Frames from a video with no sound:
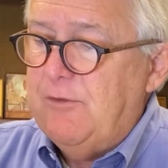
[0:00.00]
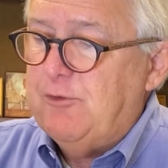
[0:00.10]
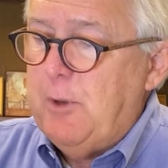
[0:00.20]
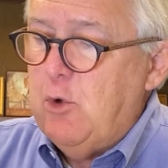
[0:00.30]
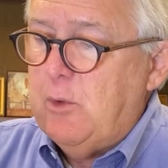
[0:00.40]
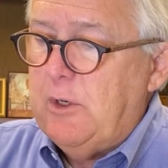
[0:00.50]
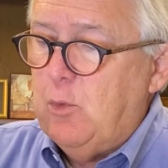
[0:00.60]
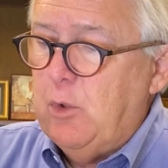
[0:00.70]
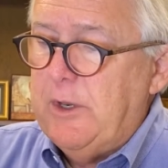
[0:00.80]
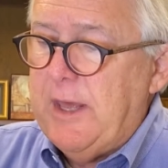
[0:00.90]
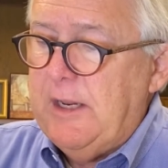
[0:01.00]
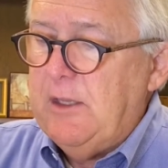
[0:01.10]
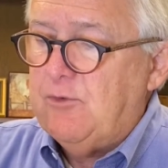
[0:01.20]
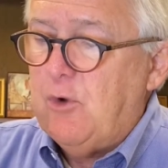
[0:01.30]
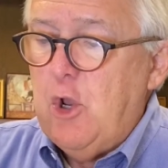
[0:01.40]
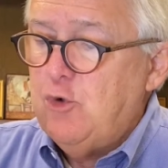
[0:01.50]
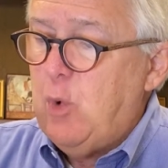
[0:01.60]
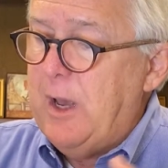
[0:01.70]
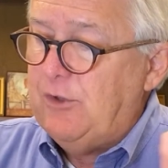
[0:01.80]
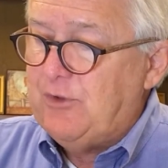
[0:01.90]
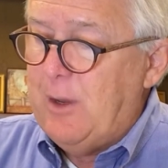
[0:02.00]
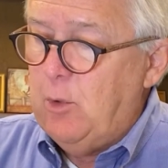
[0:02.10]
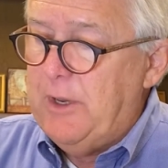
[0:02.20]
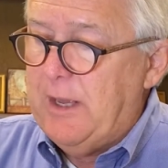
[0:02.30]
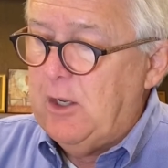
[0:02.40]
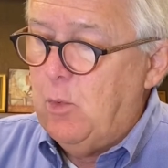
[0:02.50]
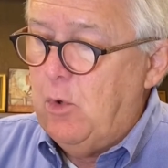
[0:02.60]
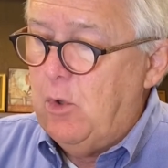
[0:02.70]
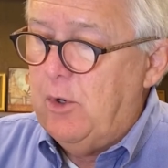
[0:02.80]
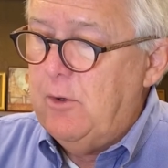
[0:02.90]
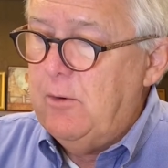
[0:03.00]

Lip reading: spoken and will not answer. Twice I will not go on.